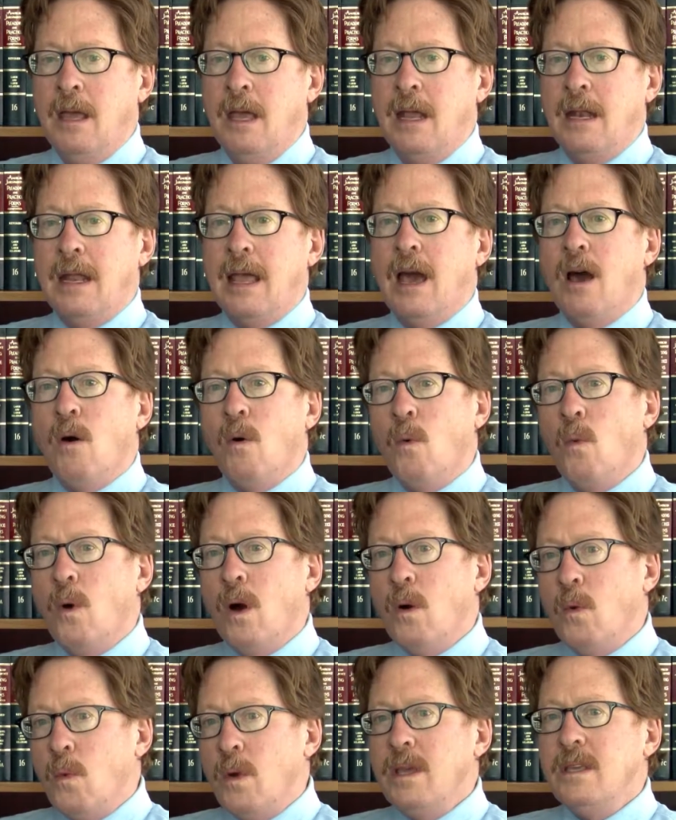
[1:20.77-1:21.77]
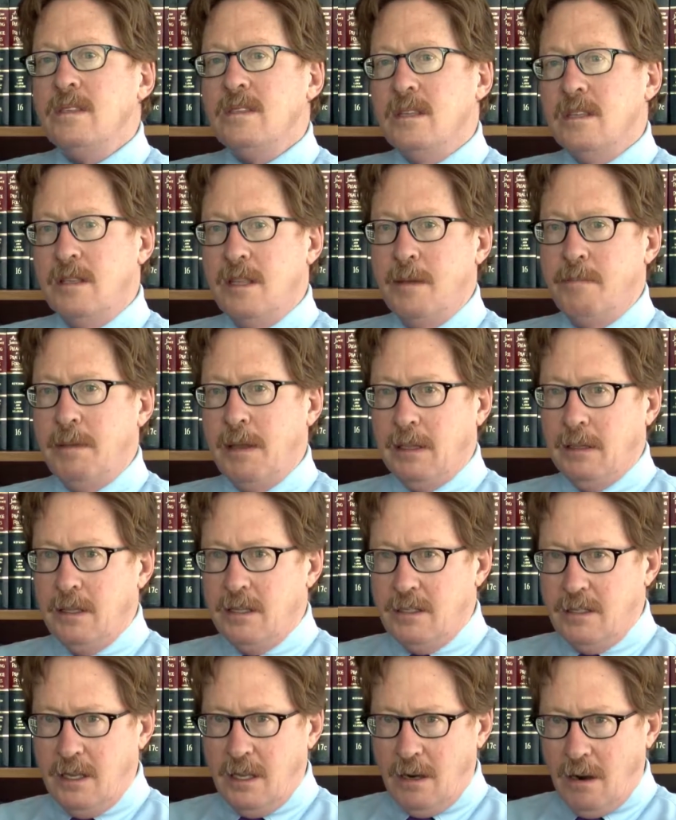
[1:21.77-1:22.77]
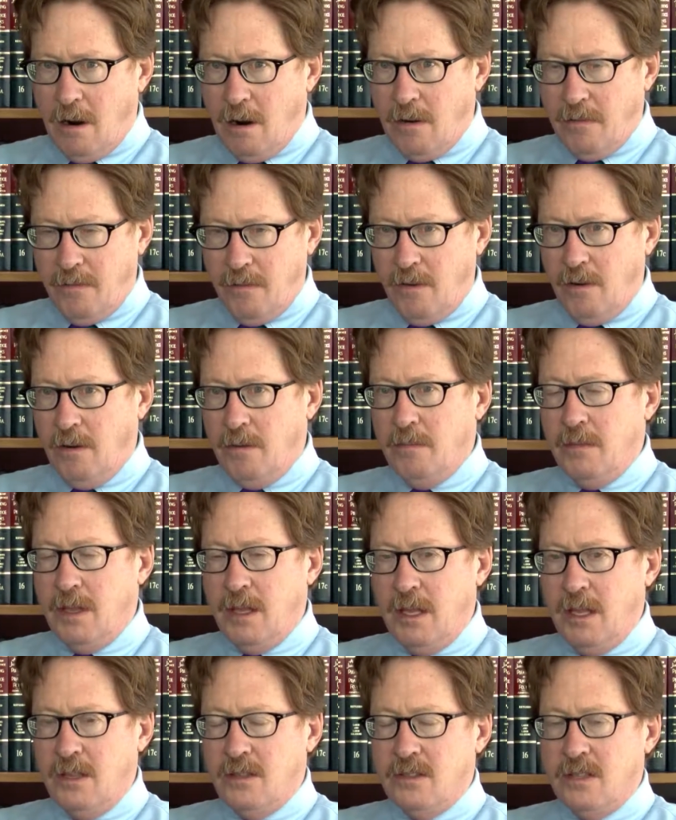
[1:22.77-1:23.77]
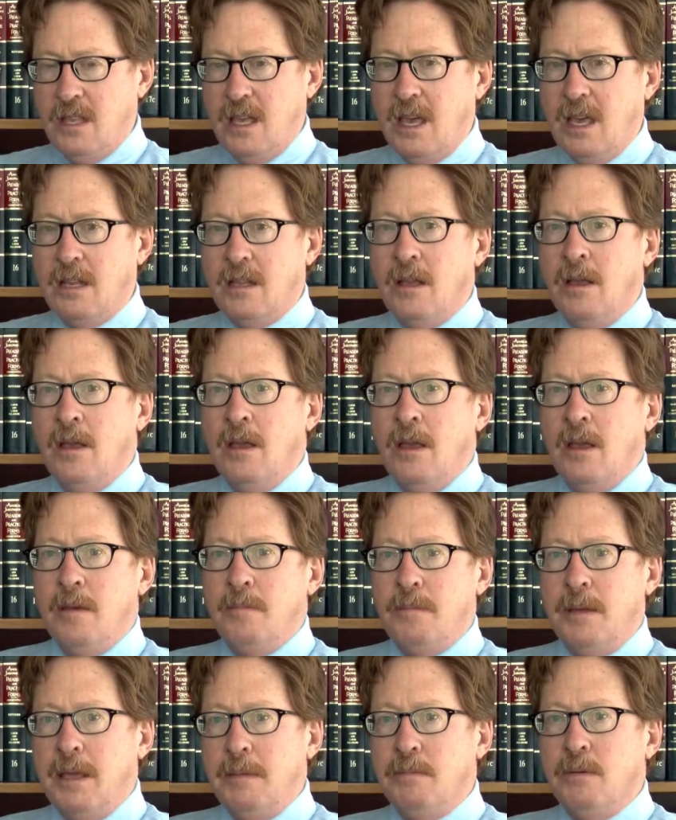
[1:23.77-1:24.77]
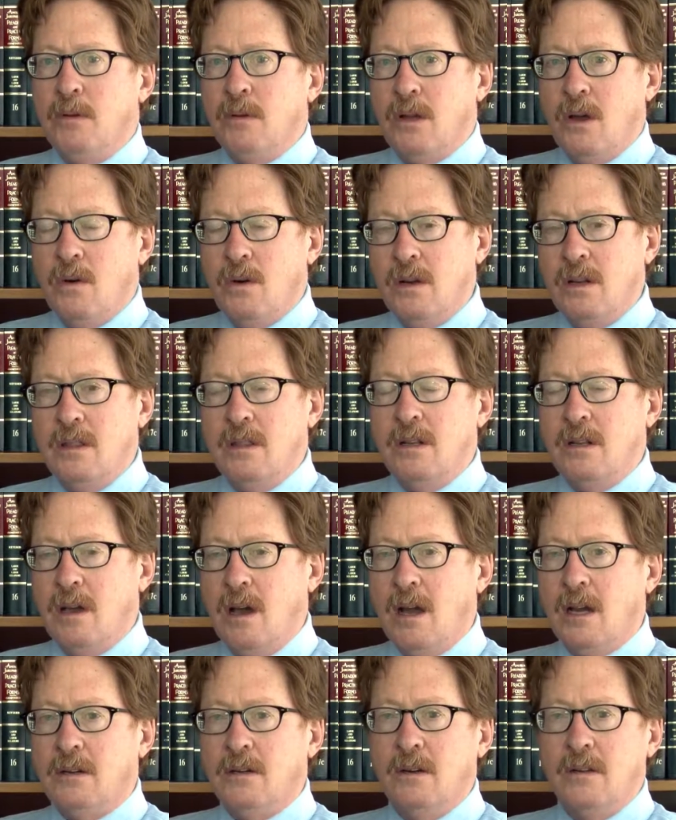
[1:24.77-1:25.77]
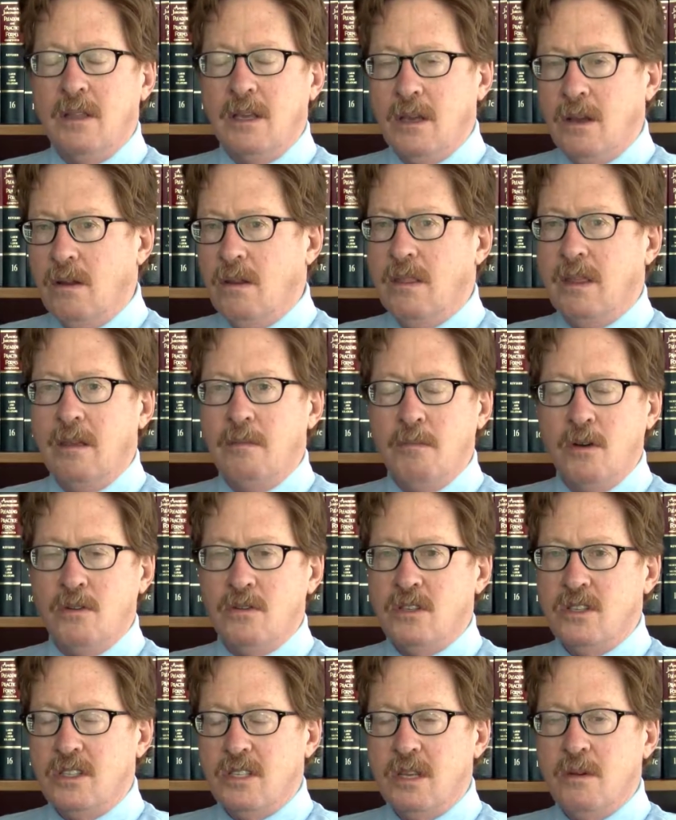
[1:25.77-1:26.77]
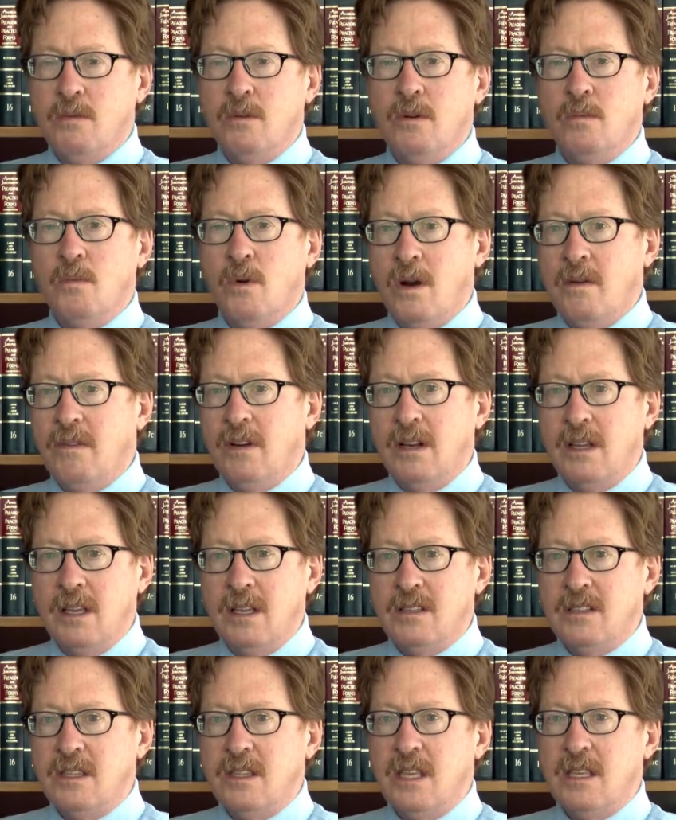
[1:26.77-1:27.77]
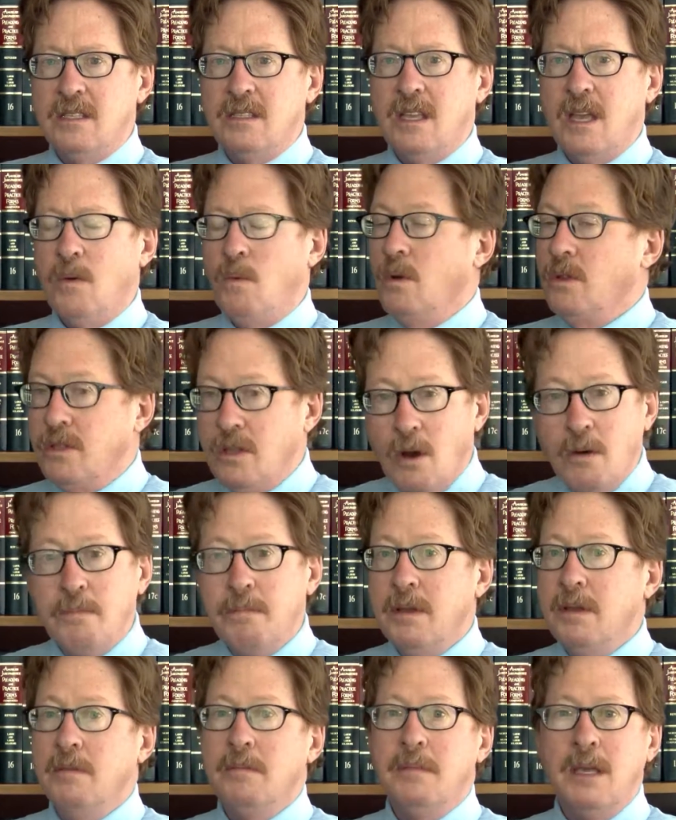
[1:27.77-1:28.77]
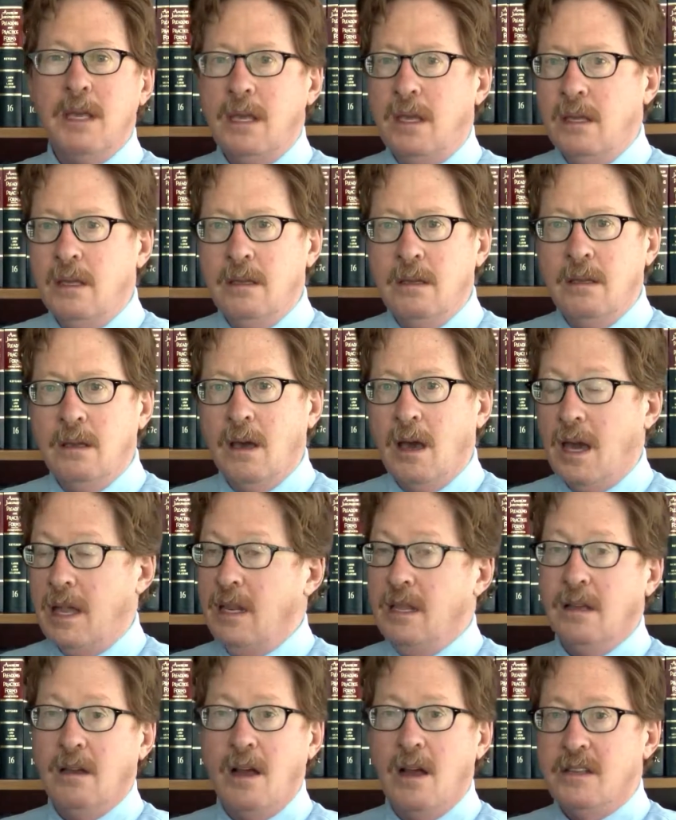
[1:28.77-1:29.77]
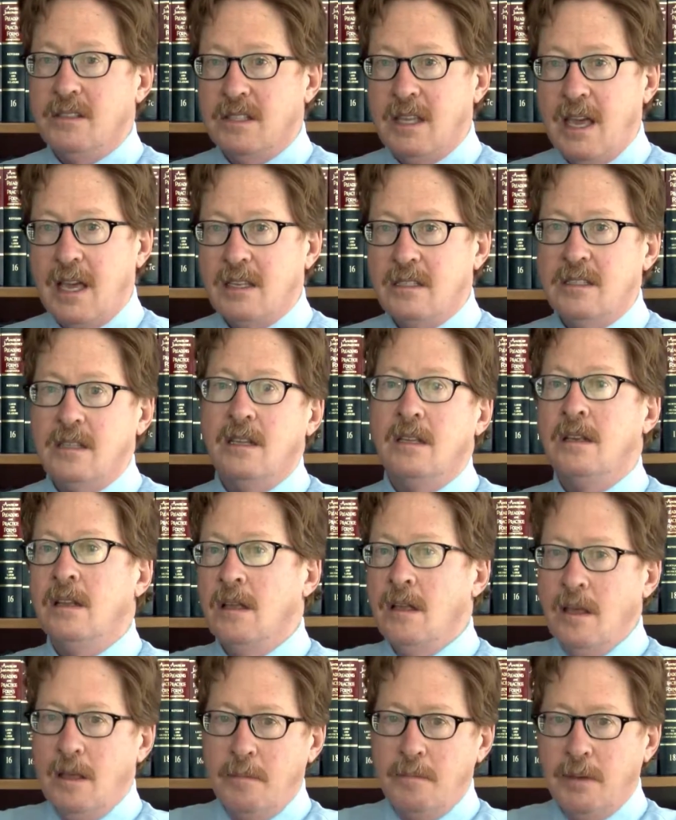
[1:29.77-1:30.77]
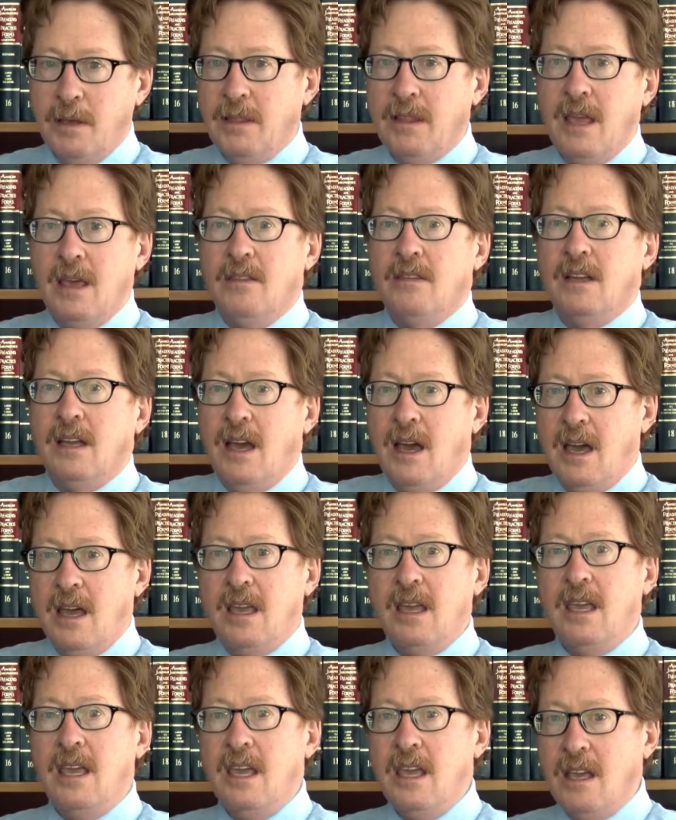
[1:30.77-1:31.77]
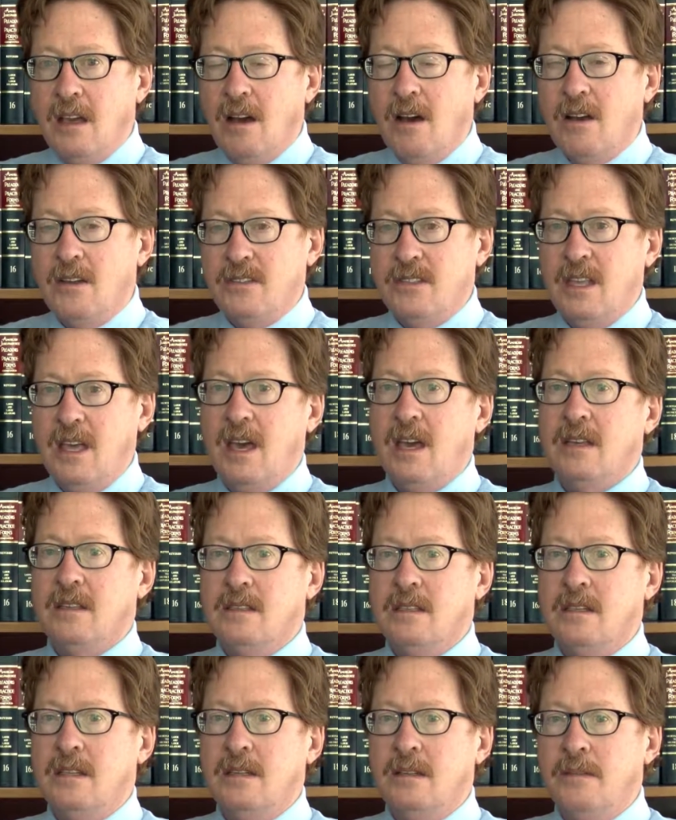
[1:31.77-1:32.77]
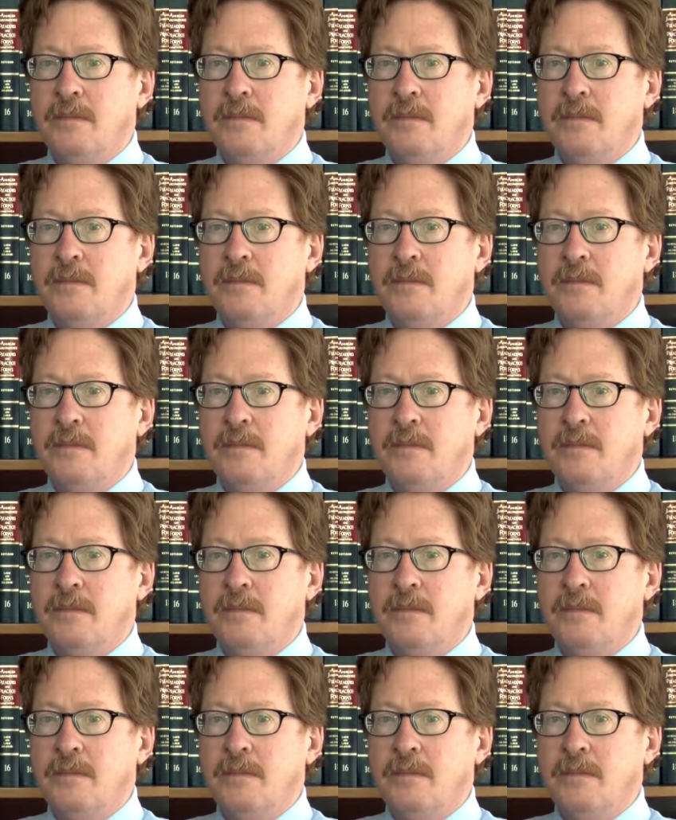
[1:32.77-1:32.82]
Now, what we typically see at our firm is that people go into the doctor, they go to the emergency room, wherever it is, and they say, well, don't bill me. I didn't cause the accident. Bill the other guy. He caused the accident.